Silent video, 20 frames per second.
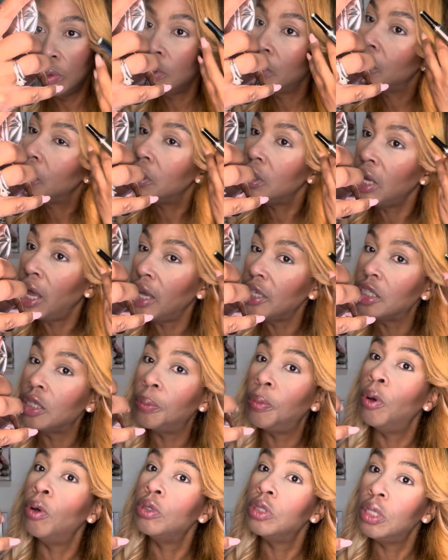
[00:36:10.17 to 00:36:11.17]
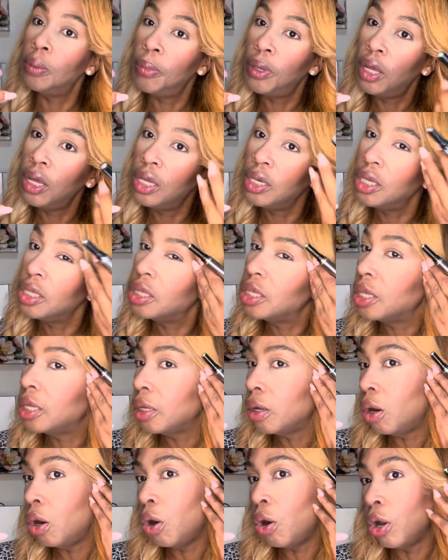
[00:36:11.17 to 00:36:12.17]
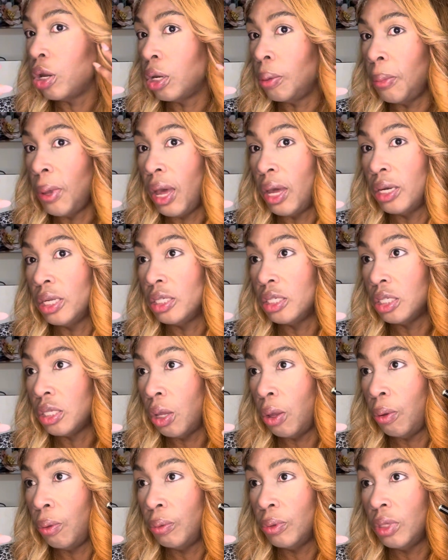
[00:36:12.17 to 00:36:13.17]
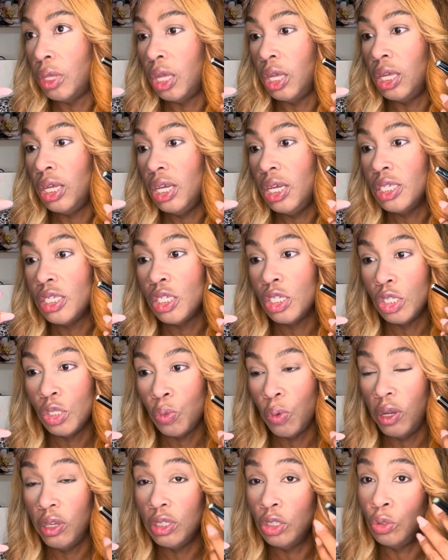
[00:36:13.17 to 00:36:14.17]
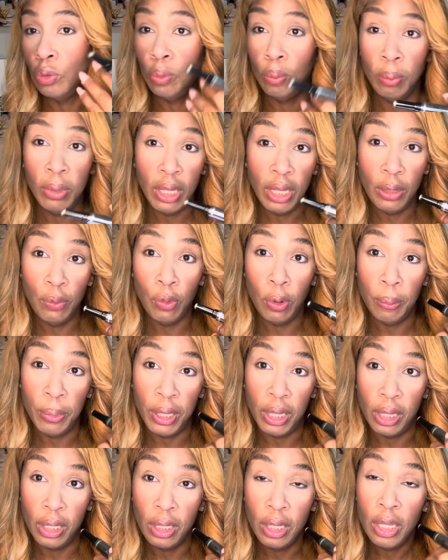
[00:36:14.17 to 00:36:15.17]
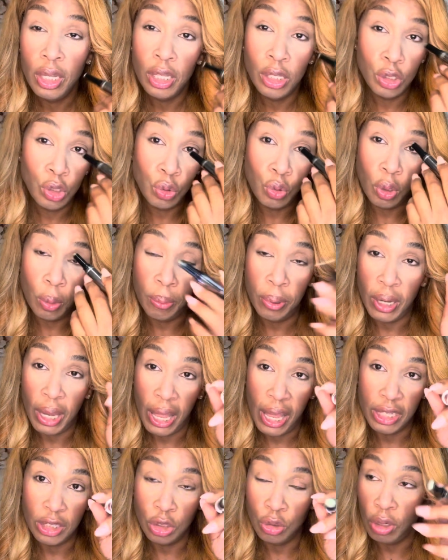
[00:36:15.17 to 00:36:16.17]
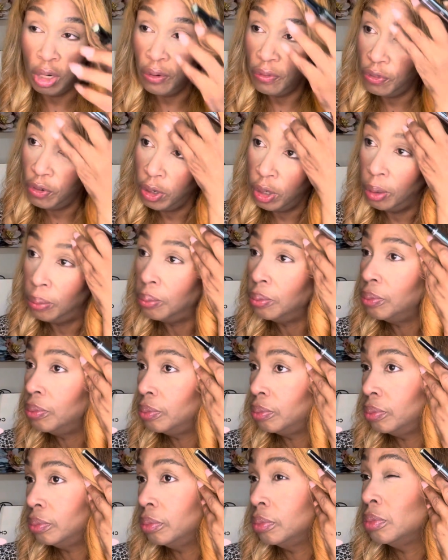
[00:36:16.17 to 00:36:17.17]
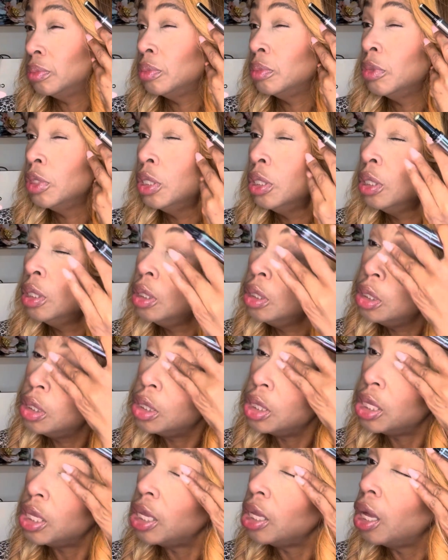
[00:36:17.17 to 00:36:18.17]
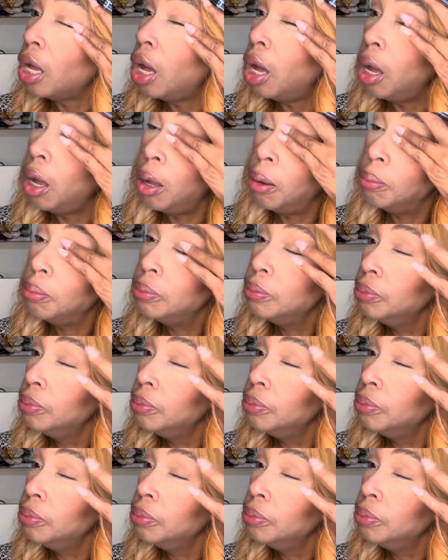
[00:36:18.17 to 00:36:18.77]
It's not supposed to be anything hard about it. So the easiest way to me would be to apply it straight from the oh,